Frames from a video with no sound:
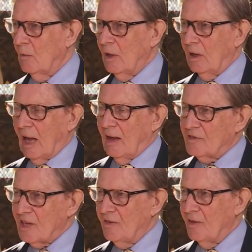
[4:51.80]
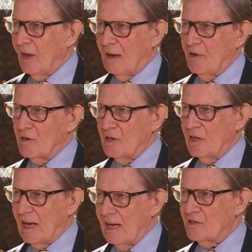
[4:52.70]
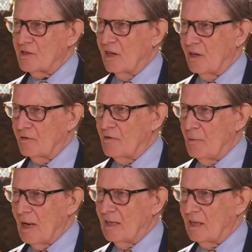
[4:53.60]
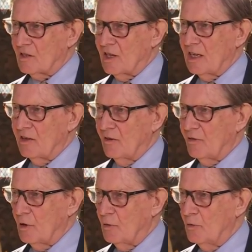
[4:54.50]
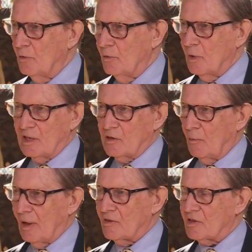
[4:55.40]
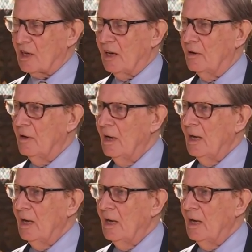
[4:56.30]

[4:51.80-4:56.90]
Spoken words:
Well, I've said I voted against her remaining as leader a few weeks or months ago,